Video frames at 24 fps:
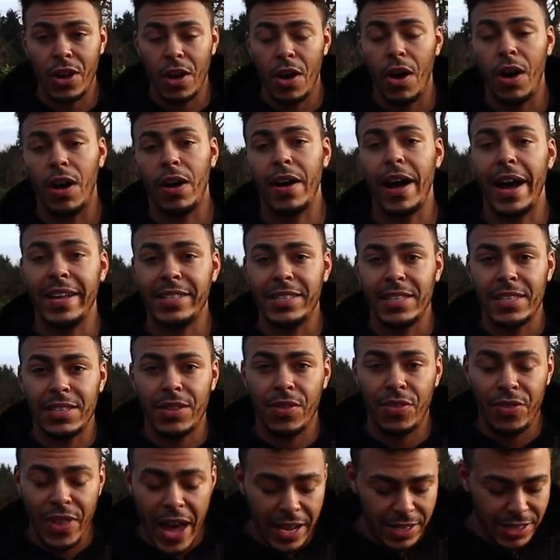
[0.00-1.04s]
the car. Guys, it's
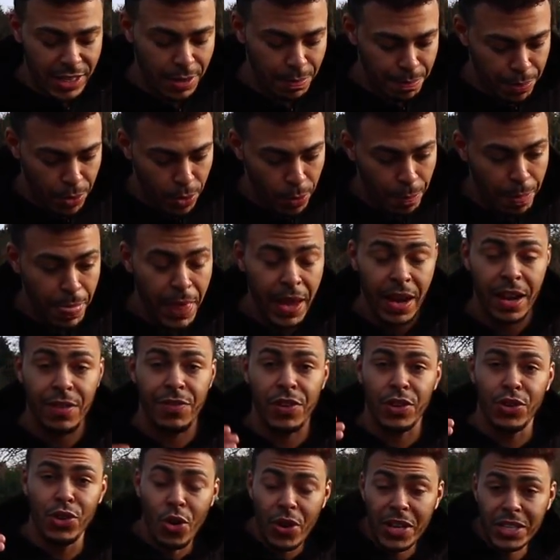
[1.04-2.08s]
that simple. If
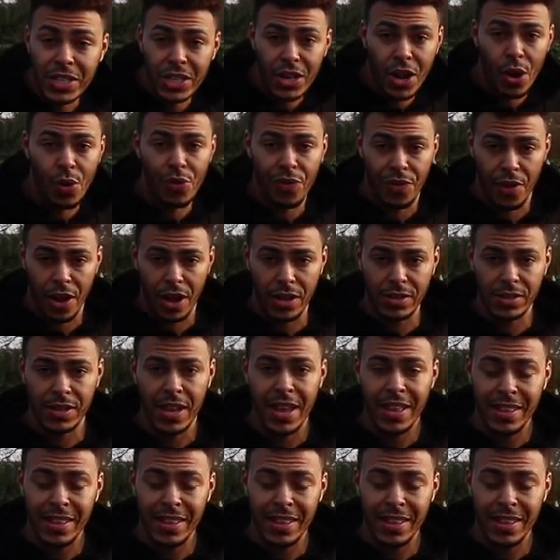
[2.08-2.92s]
you're not into Golf Rs,